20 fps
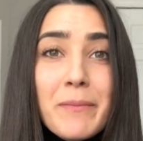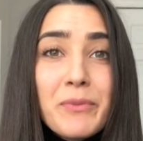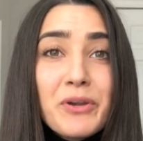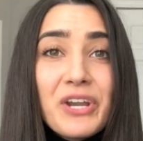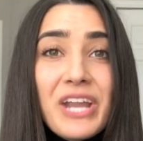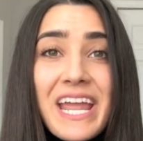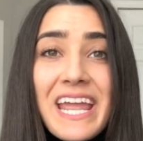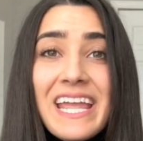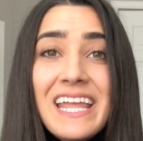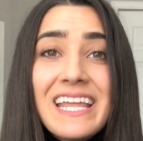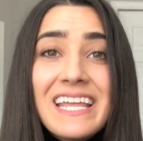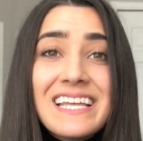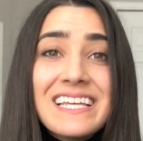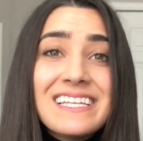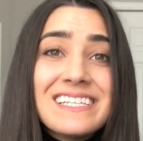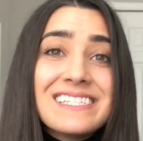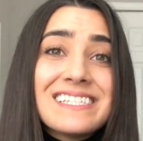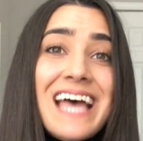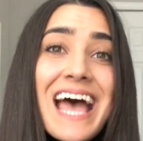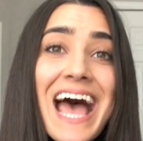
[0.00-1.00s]
number 8
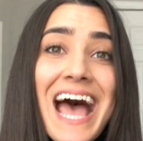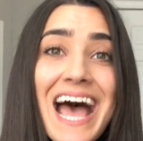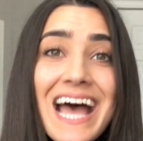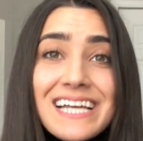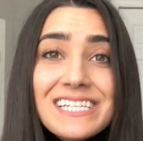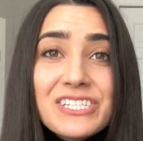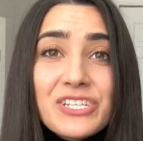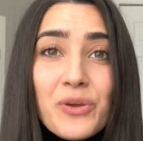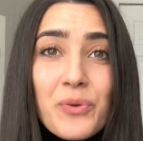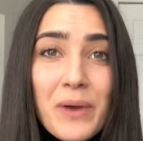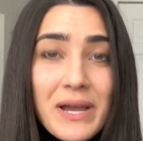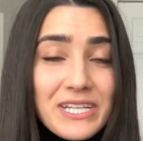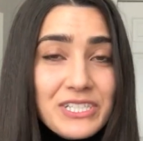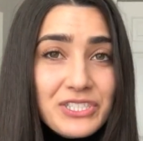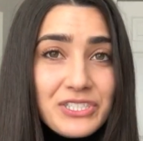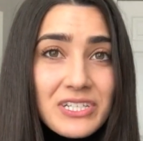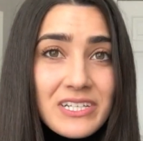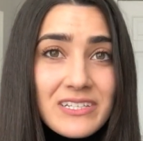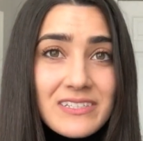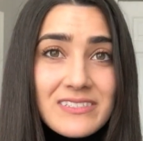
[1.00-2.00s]
is ask
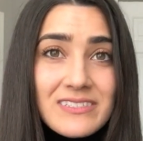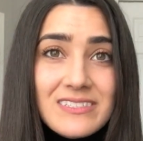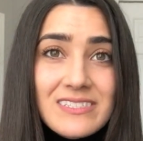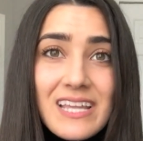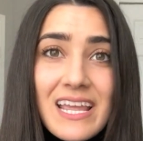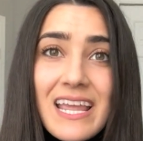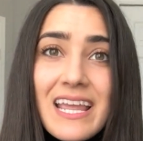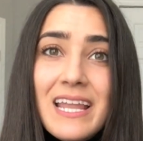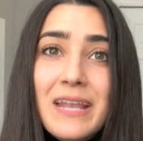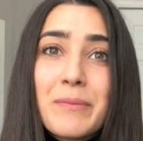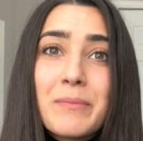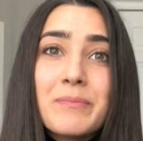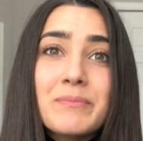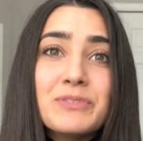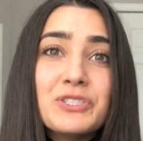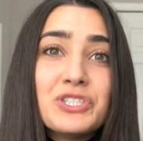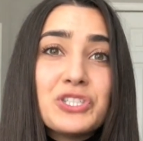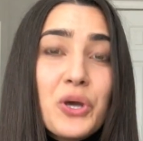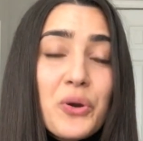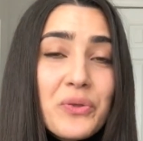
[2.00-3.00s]
questions and
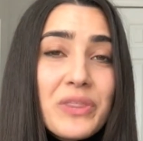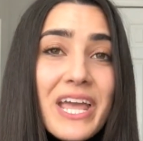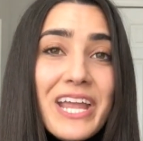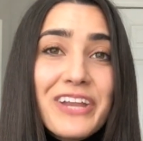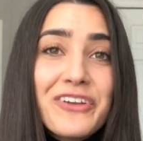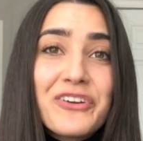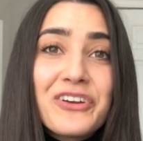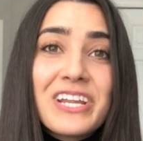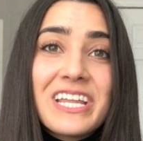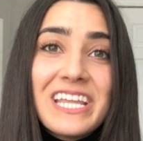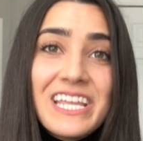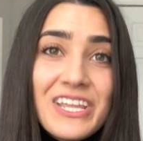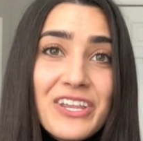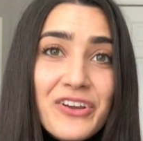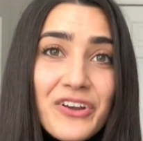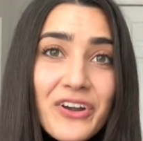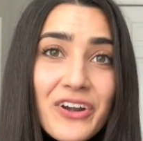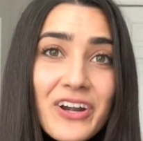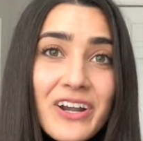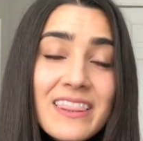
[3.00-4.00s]
show that you're
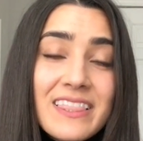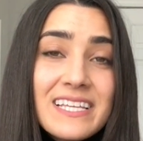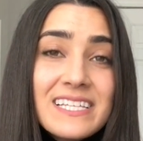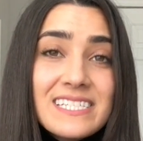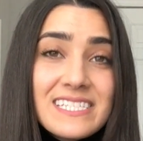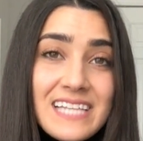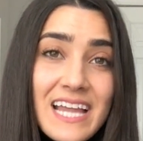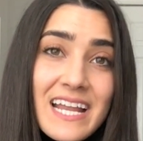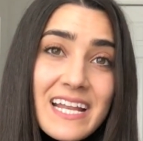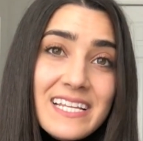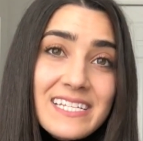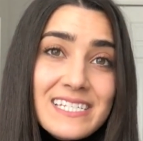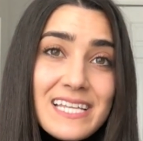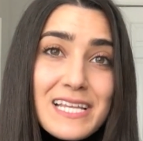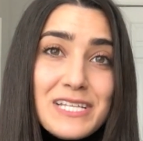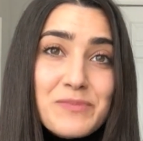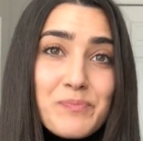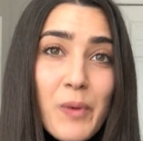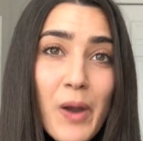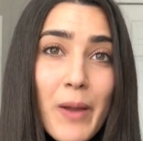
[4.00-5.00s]
eager. This dentist
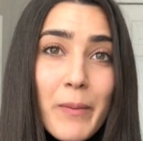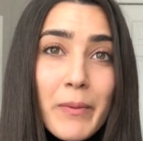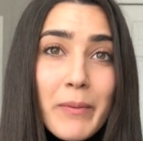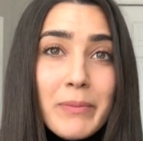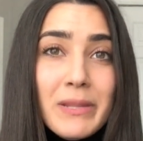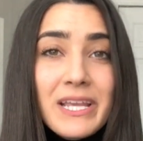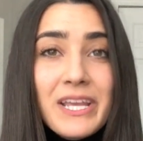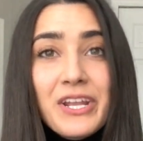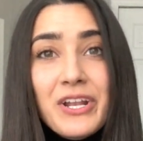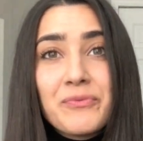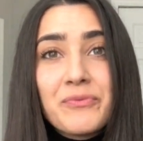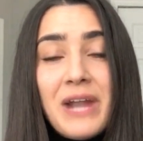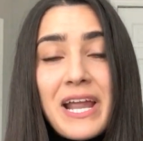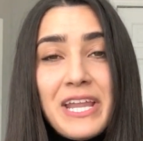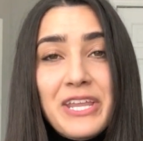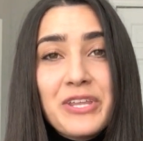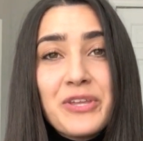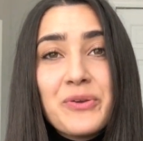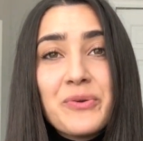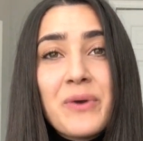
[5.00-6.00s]
is probably gonna
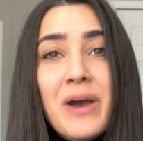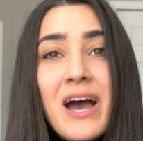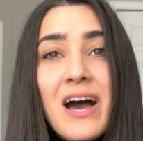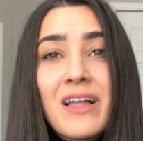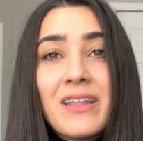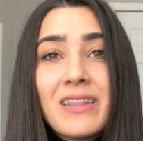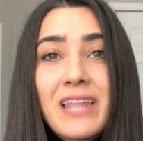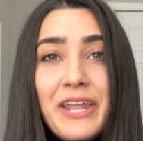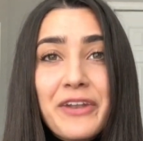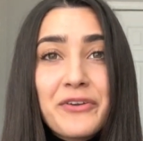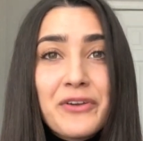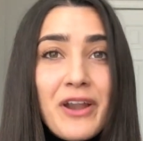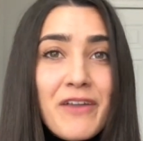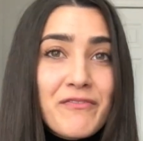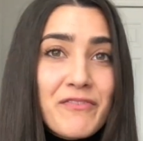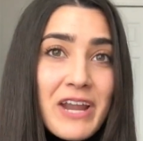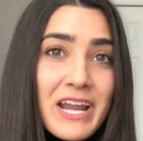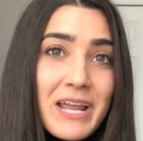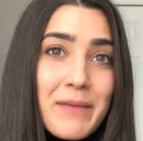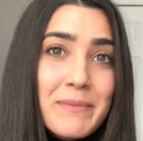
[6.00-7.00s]
write you a letter
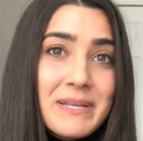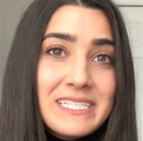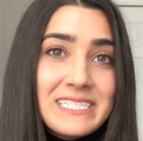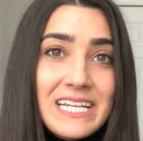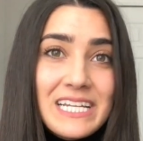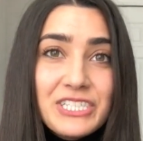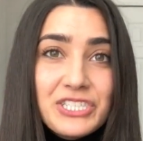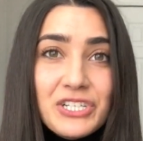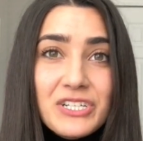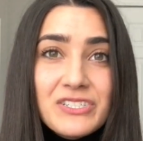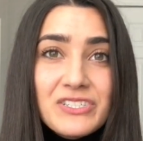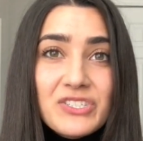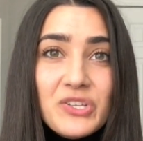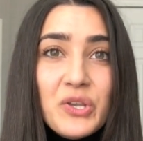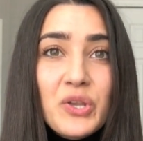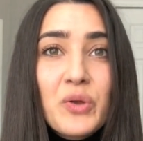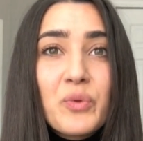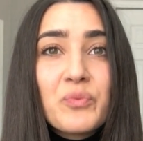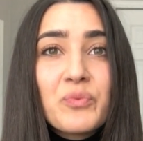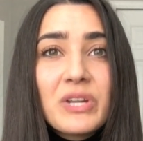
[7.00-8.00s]
of recommendation, so
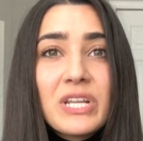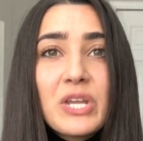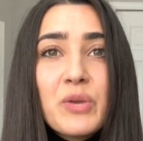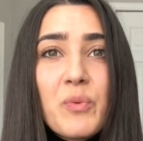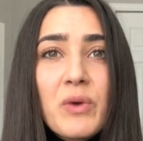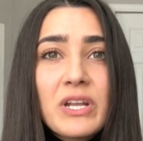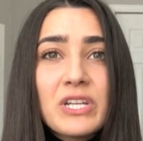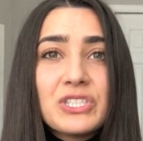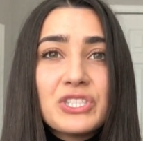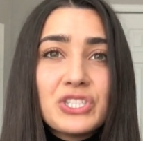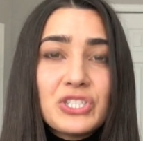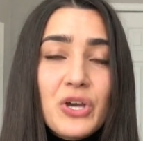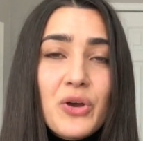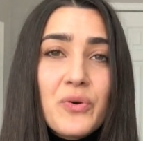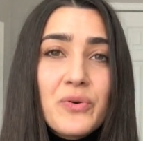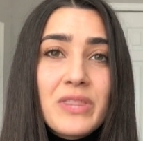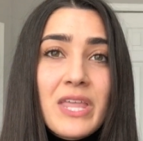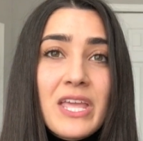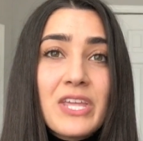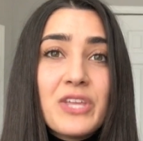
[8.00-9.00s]
you'll really wanna
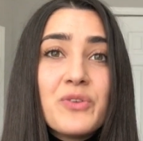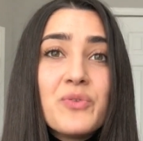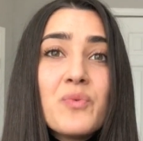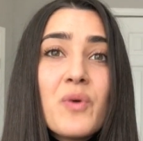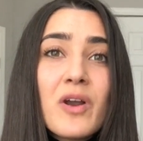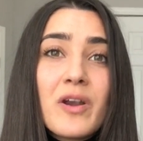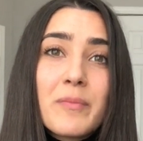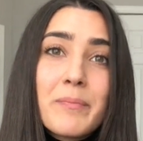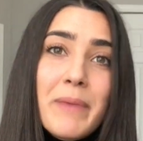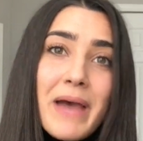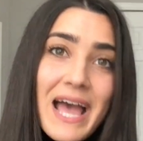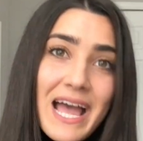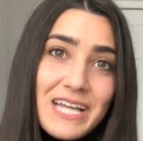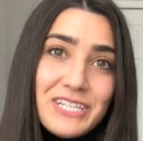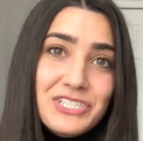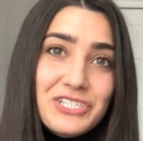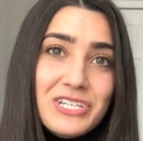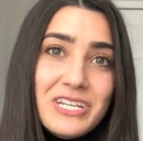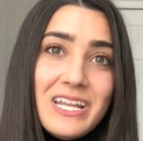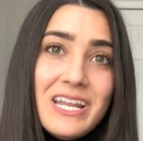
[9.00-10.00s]
show that you are
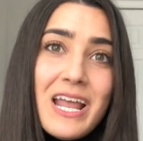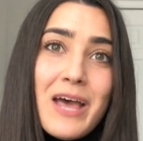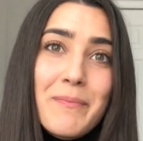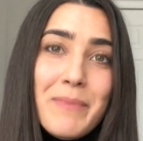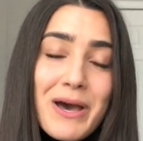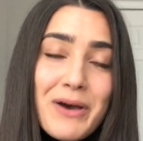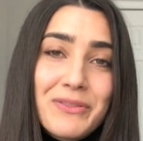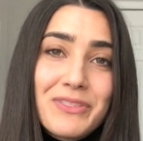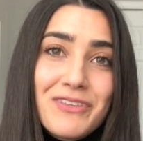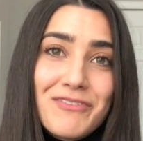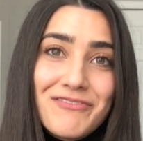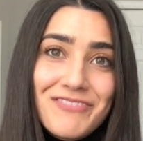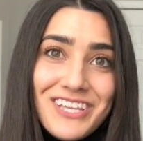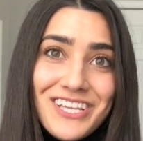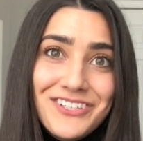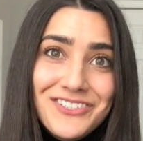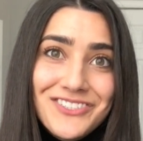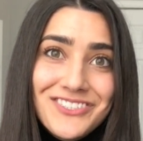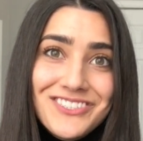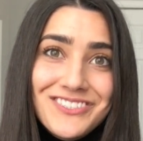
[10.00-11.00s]
passionate about the
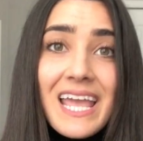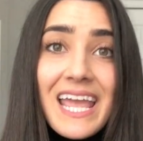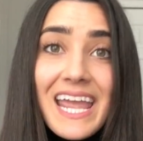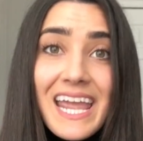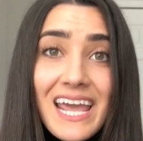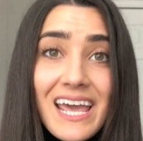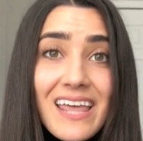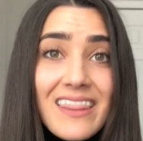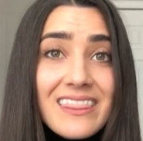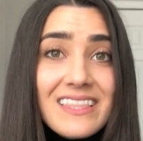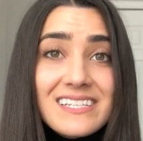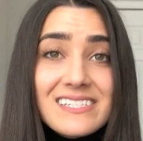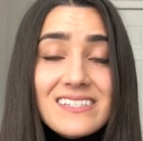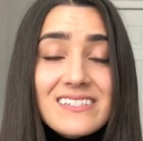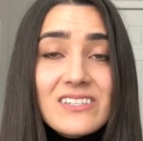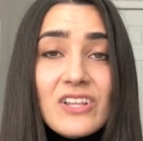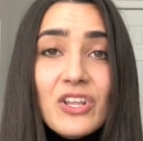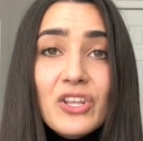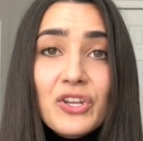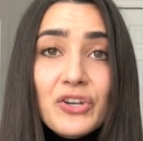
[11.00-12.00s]
field. And this
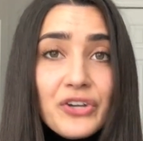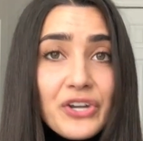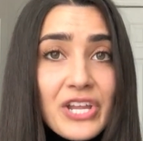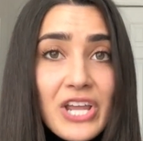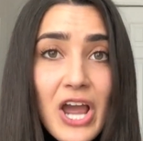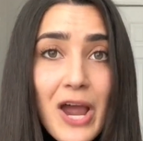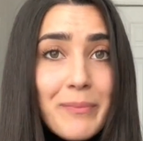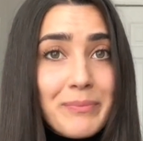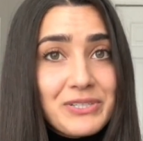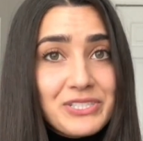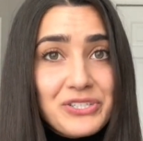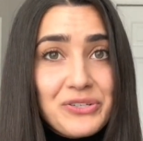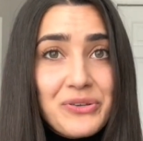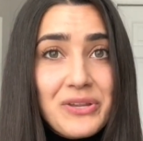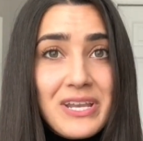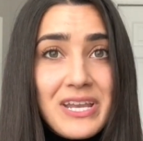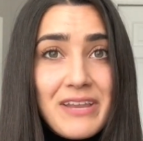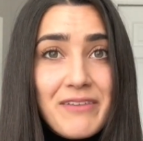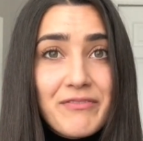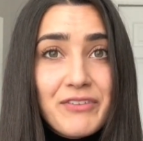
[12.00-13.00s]
is a learning
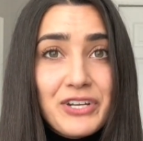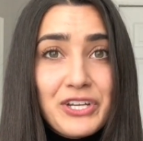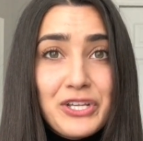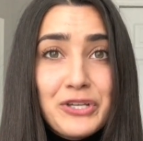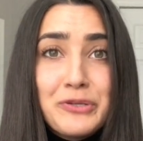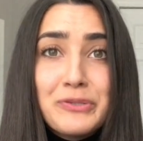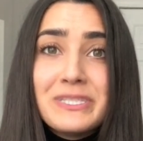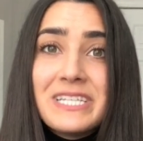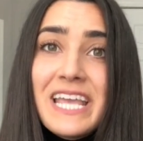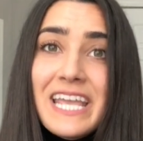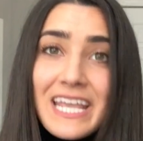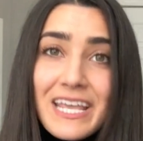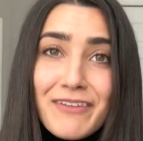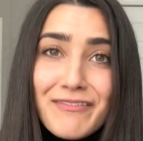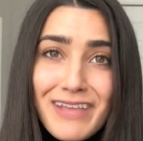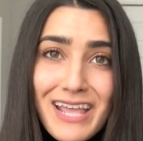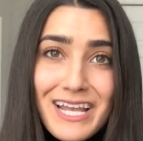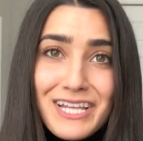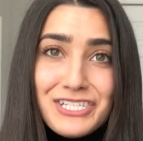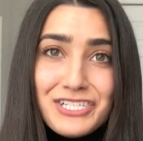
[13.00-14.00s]
opportunity for you. Take
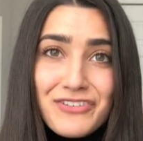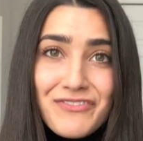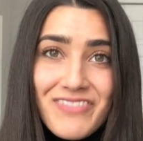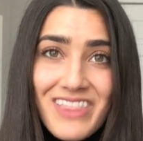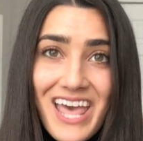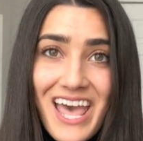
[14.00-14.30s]
advantage of